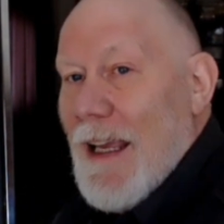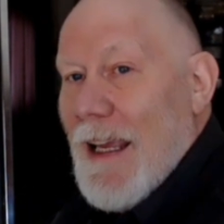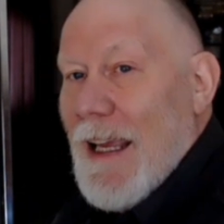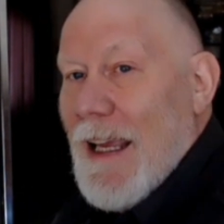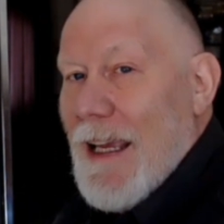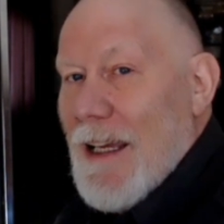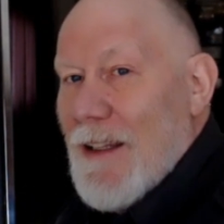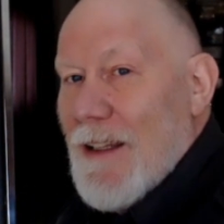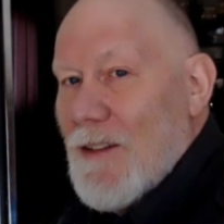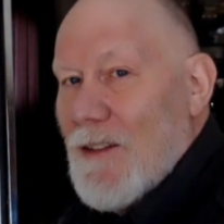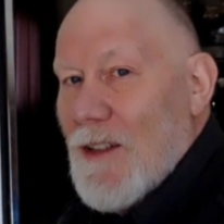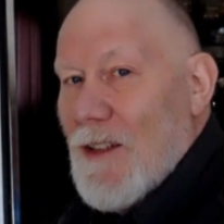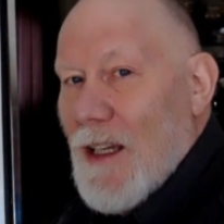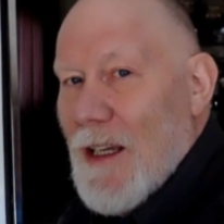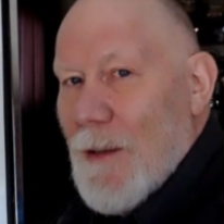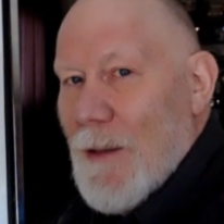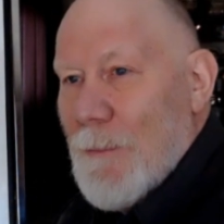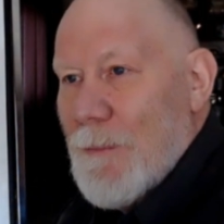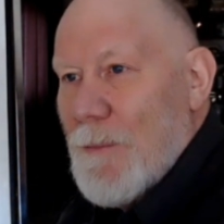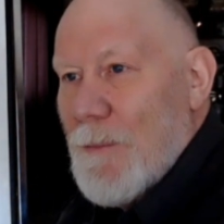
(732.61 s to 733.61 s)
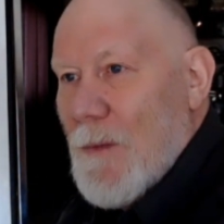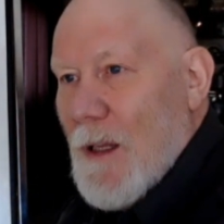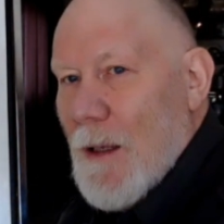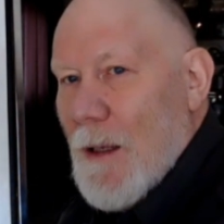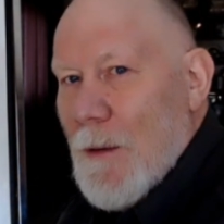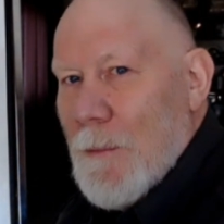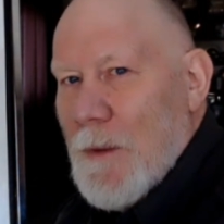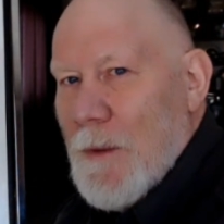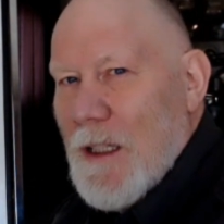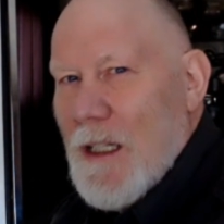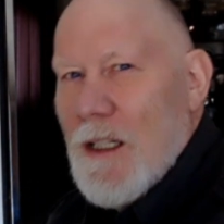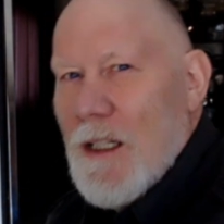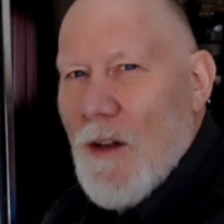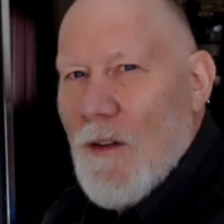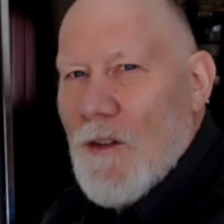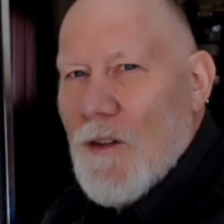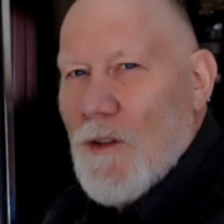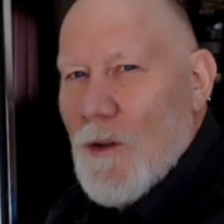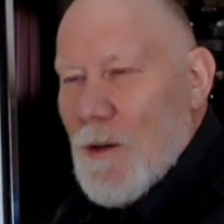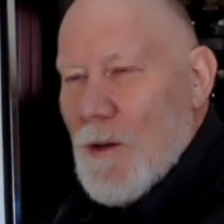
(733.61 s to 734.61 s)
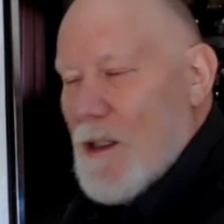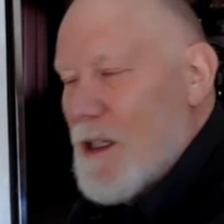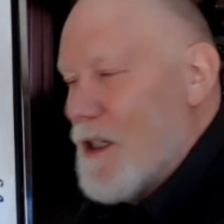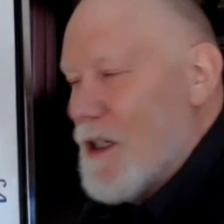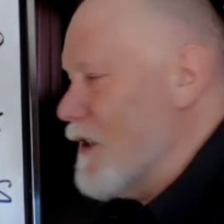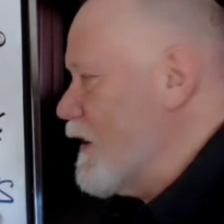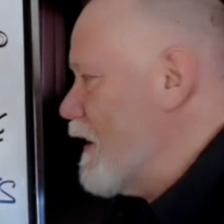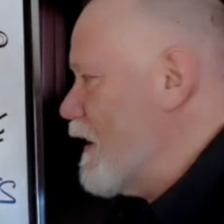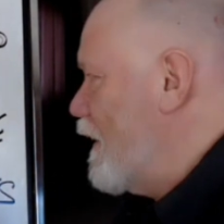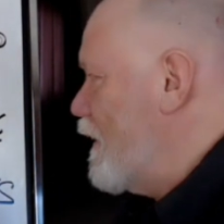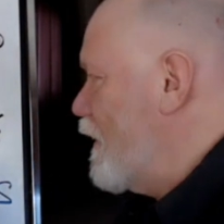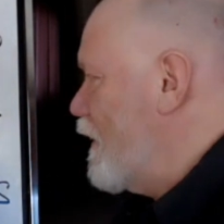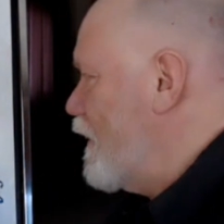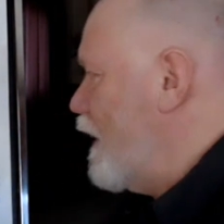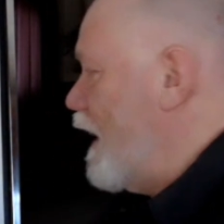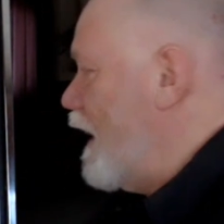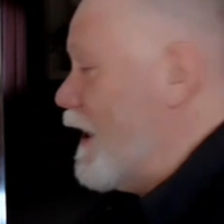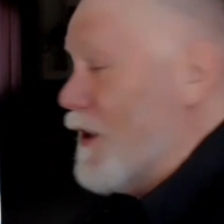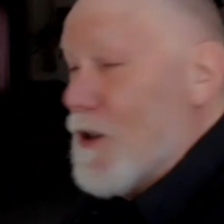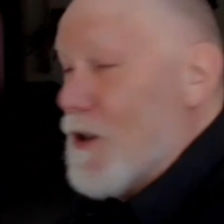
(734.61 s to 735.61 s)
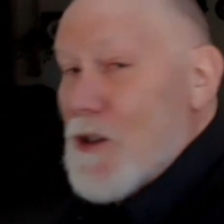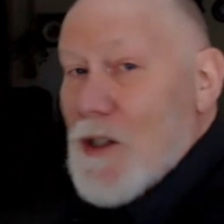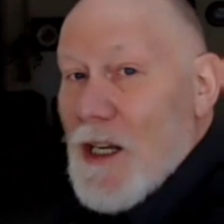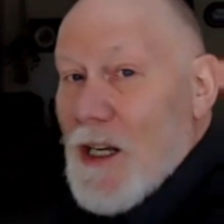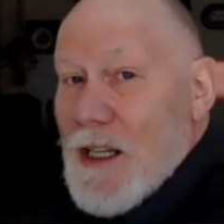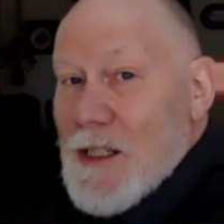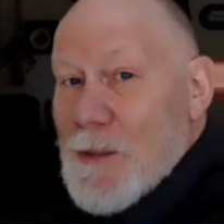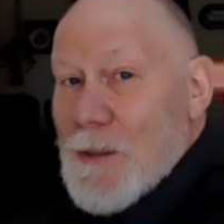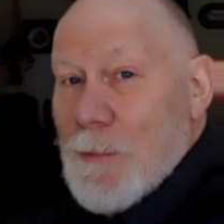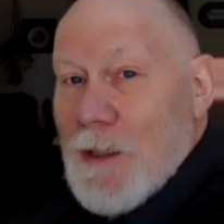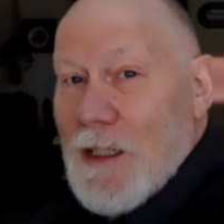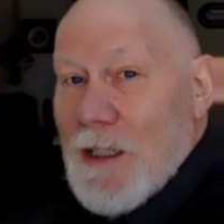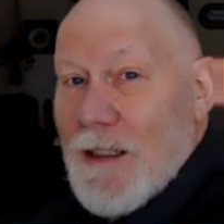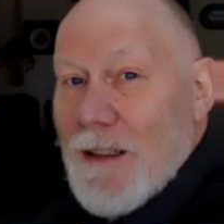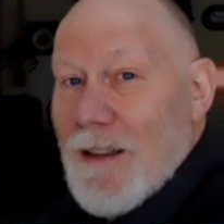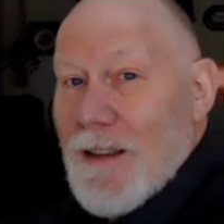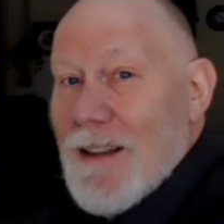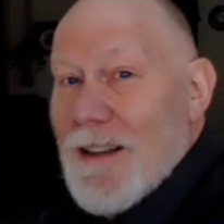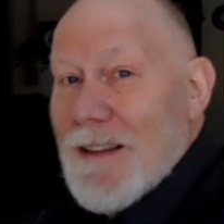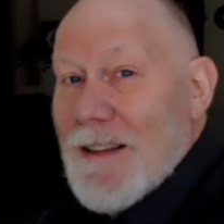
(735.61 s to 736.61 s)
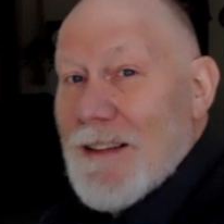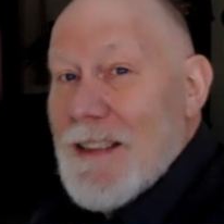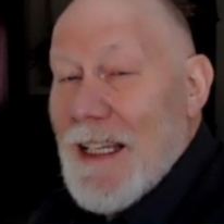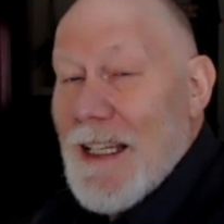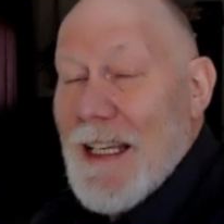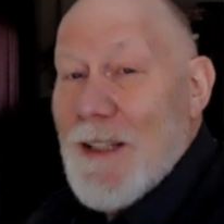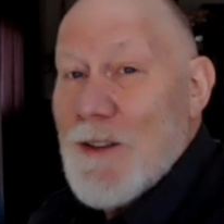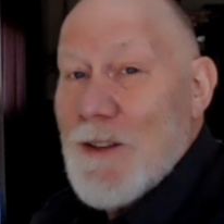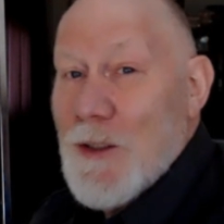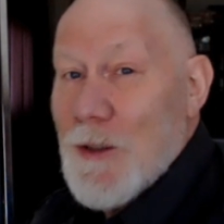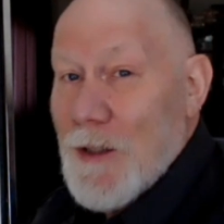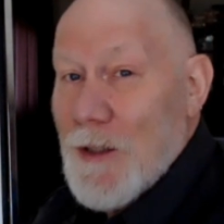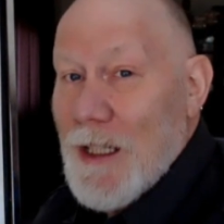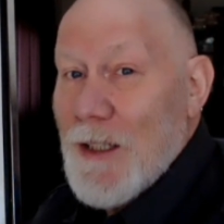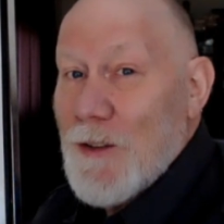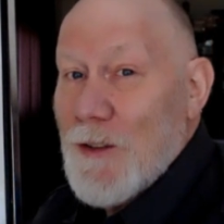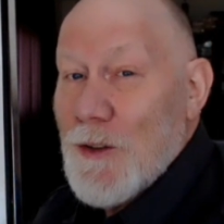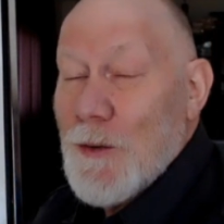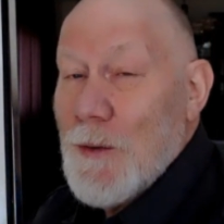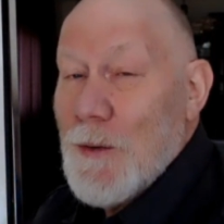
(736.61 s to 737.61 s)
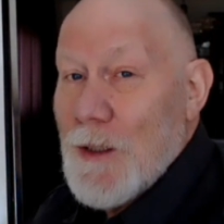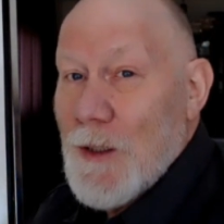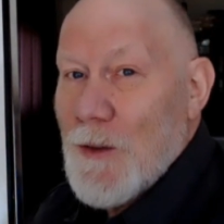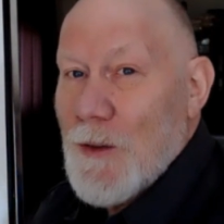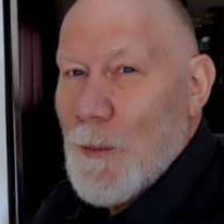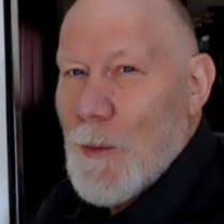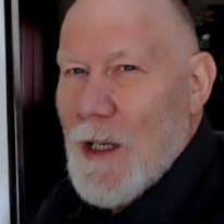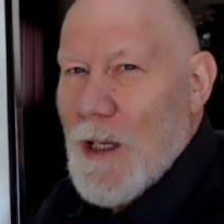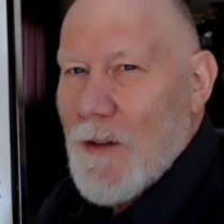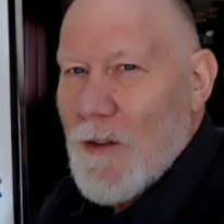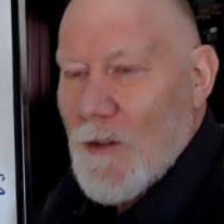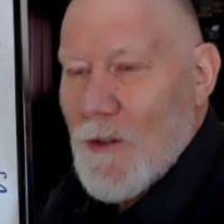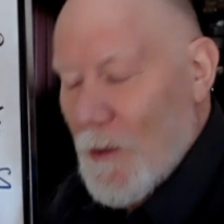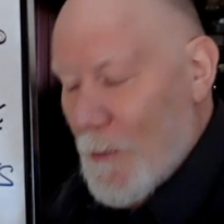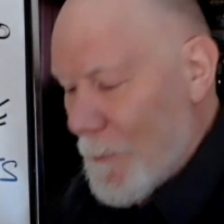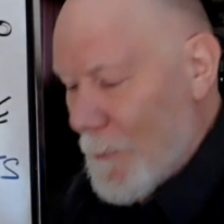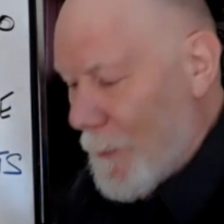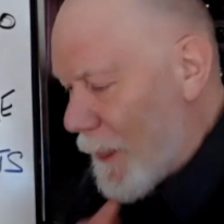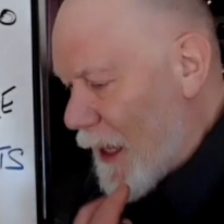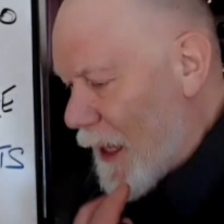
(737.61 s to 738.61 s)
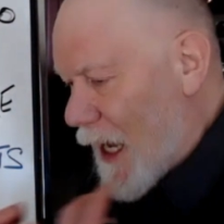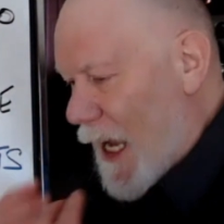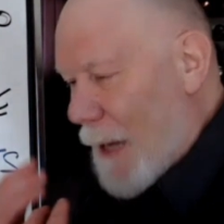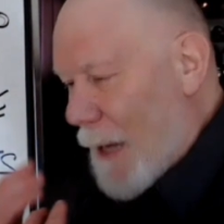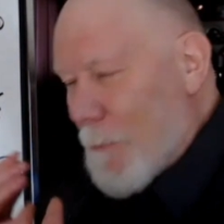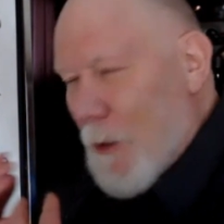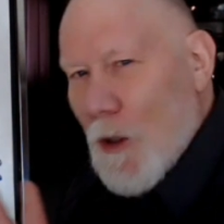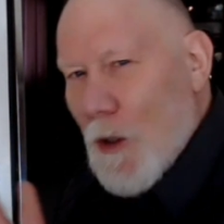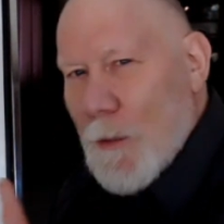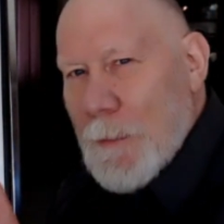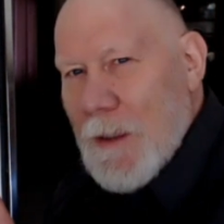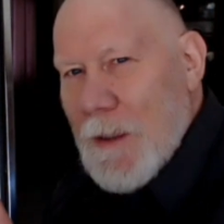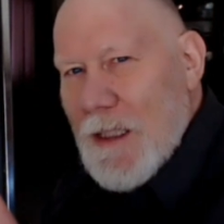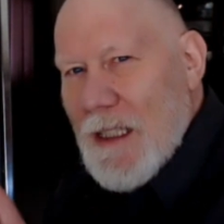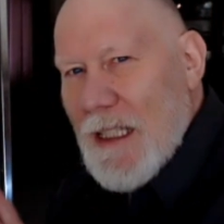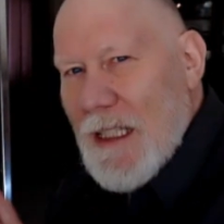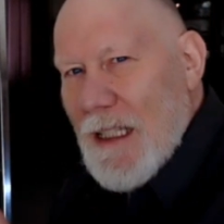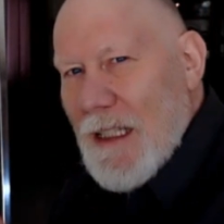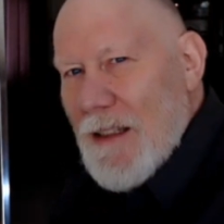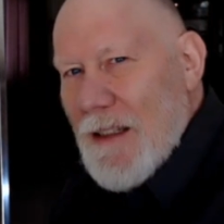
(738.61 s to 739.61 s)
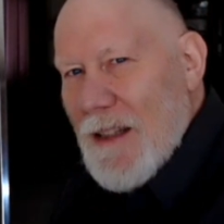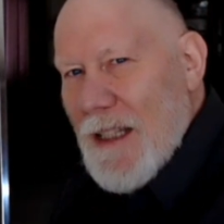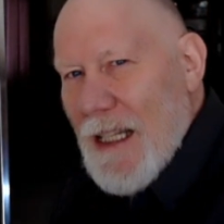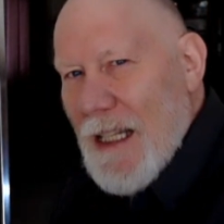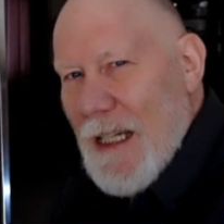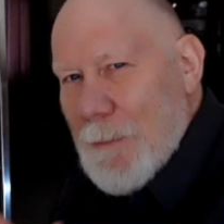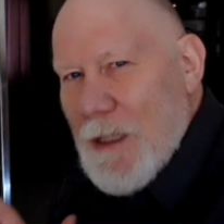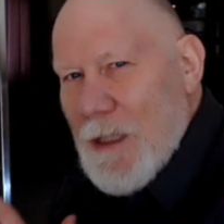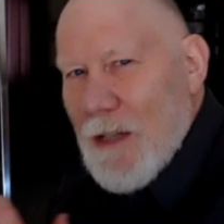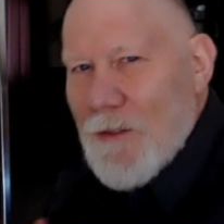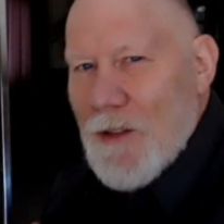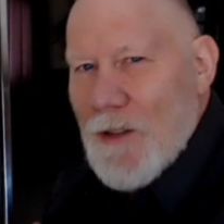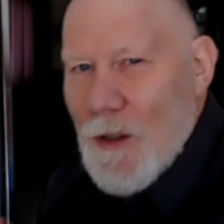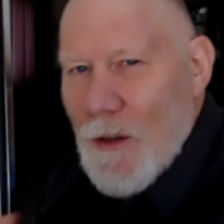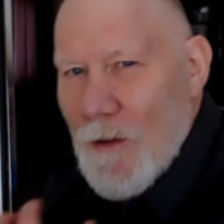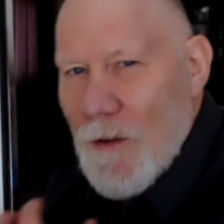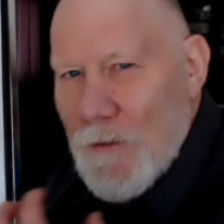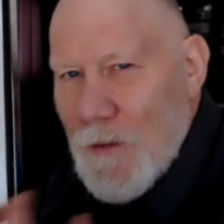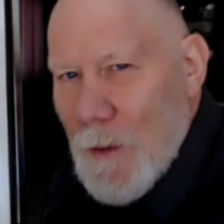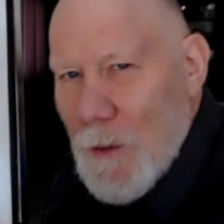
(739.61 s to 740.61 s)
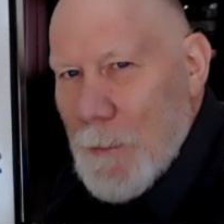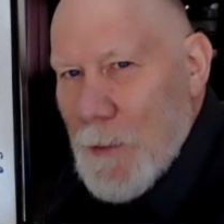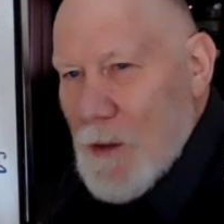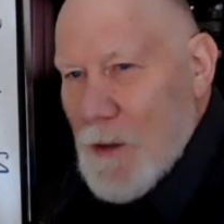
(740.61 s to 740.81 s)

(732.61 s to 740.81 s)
And, um, but it also, in a sense, energized me to enter into it as well. So I'm hoping to, that I'm giving you a few